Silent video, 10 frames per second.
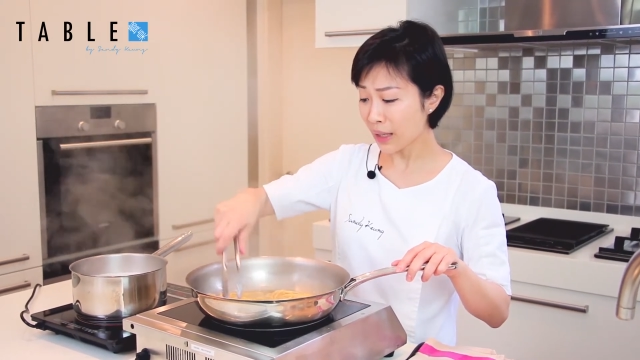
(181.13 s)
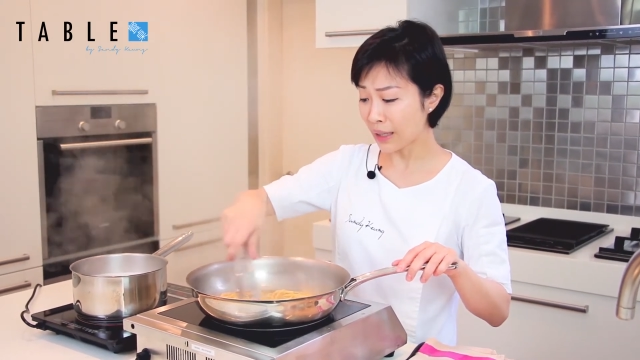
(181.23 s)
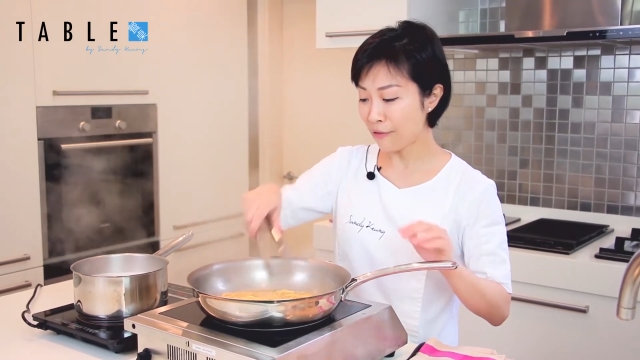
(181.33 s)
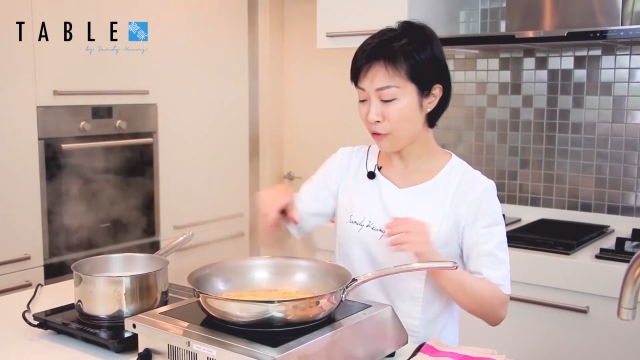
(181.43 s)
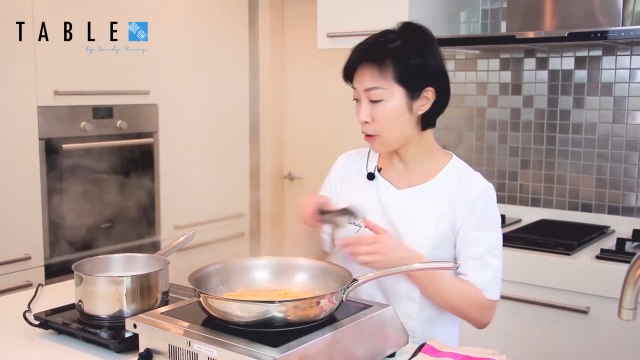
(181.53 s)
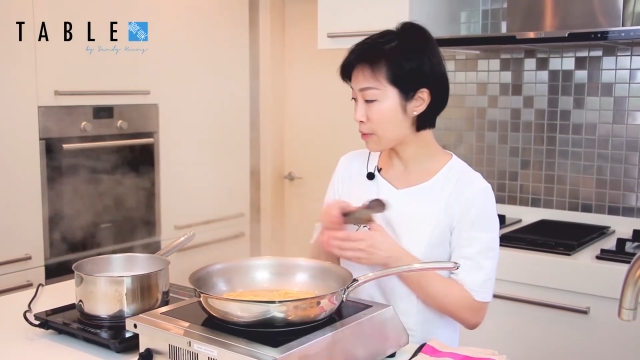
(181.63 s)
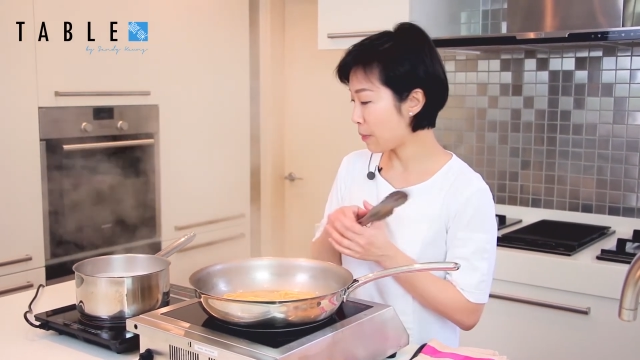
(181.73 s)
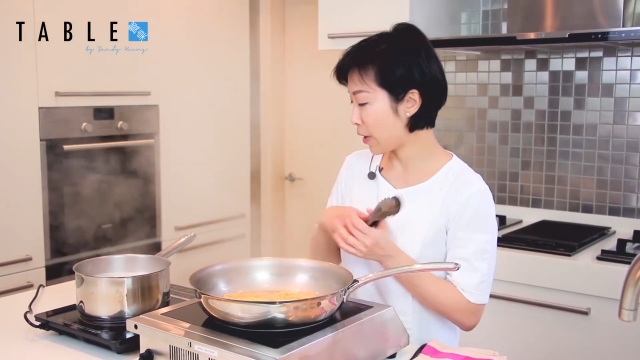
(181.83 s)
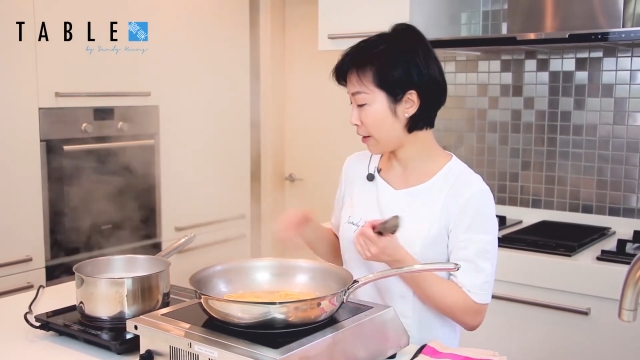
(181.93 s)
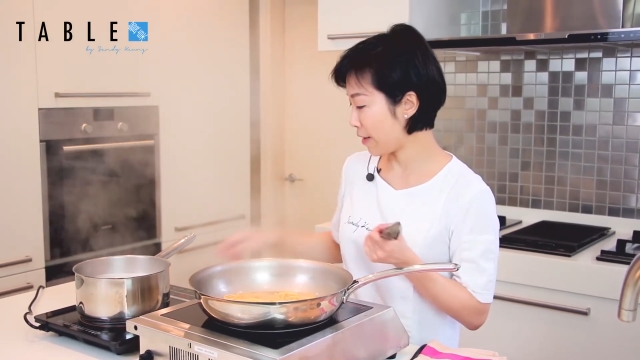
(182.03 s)
that
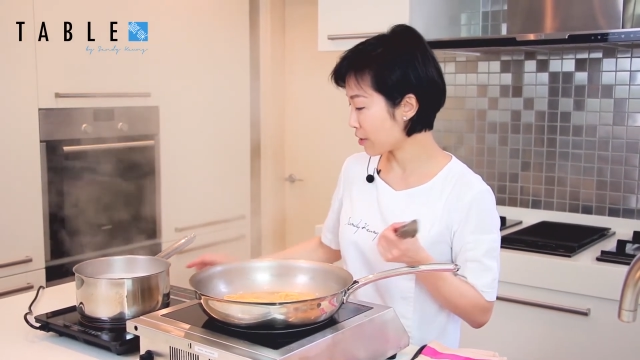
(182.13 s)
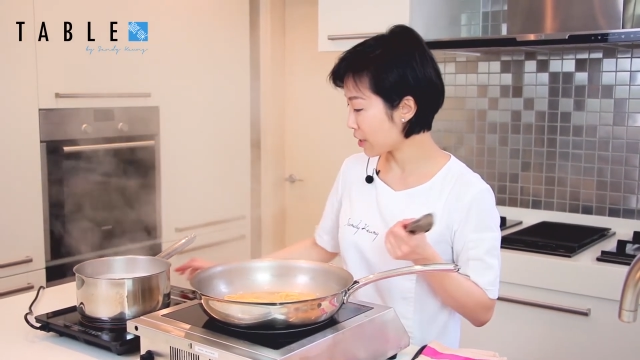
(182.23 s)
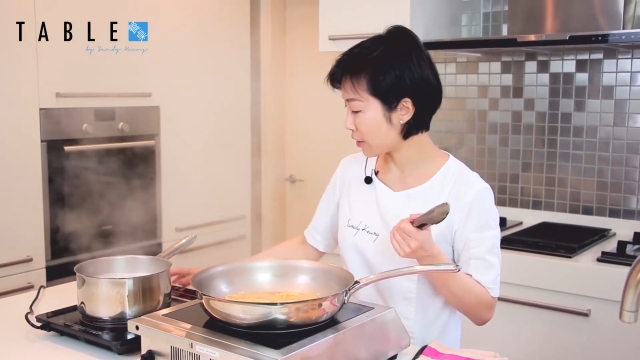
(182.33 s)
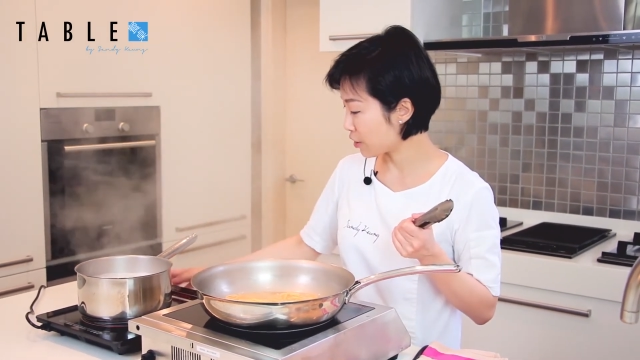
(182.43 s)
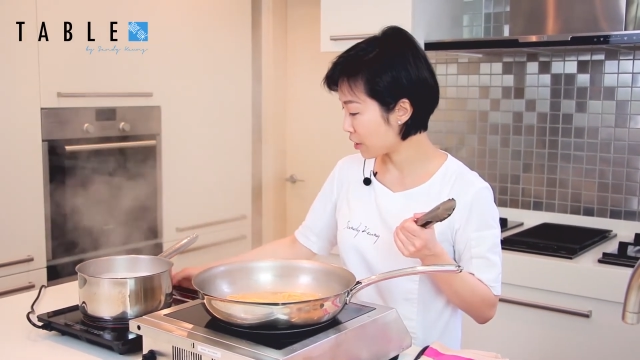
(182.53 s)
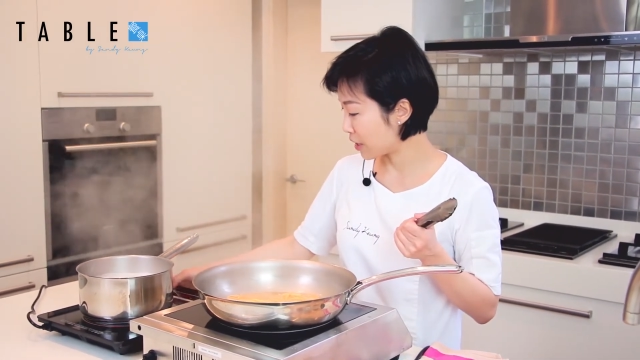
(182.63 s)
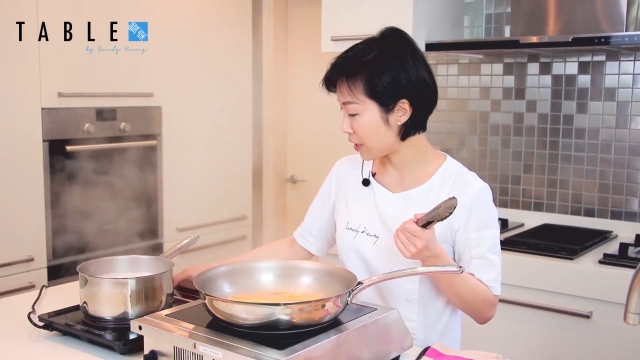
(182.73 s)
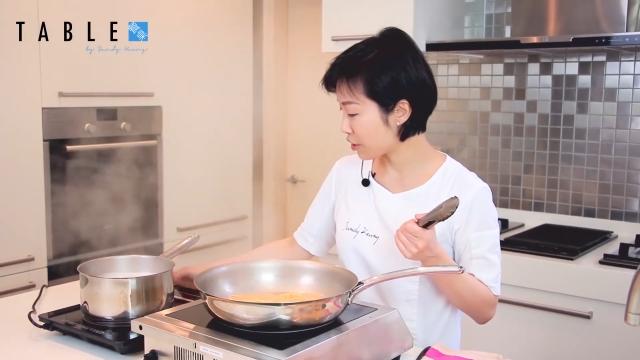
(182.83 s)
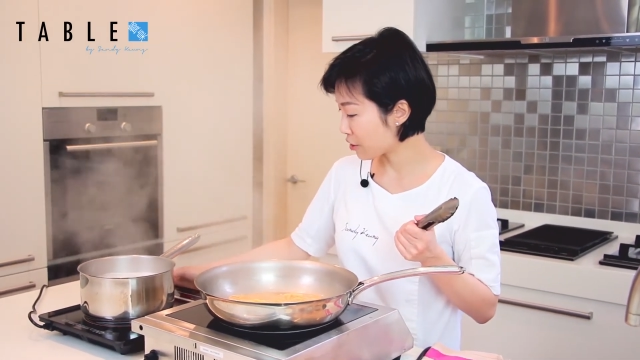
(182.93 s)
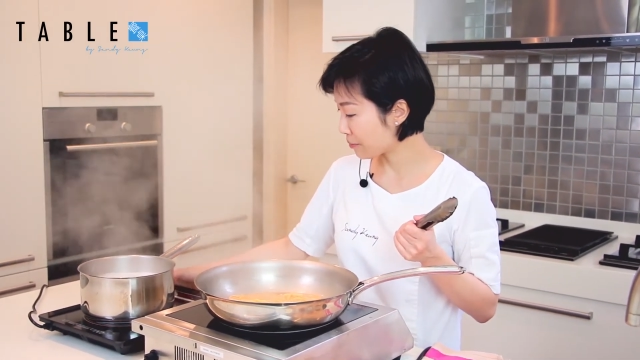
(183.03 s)
forms part of our signature
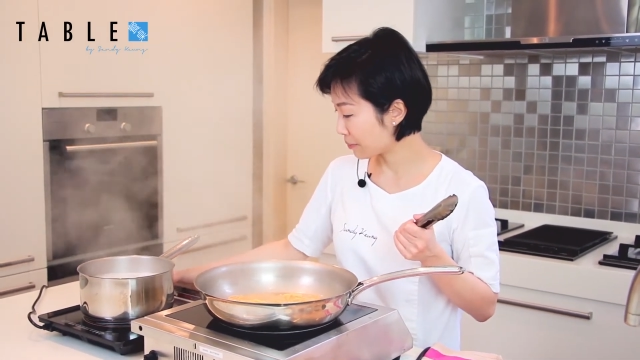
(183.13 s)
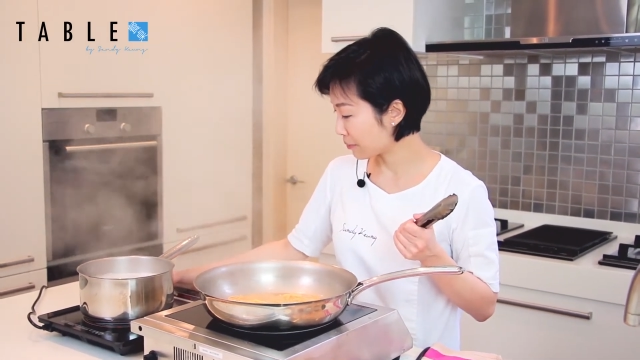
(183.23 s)
dish.